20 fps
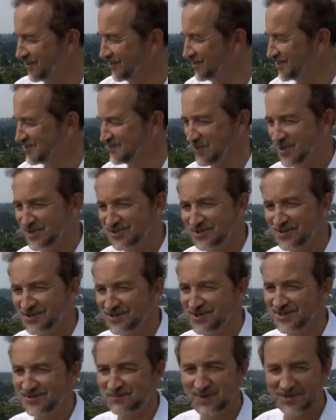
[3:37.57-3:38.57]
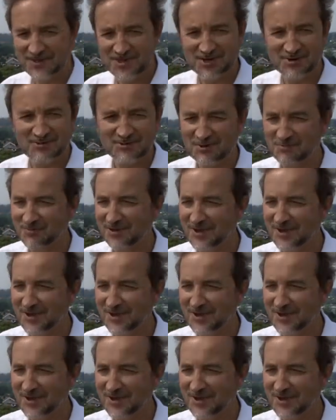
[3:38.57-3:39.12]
and especially this particular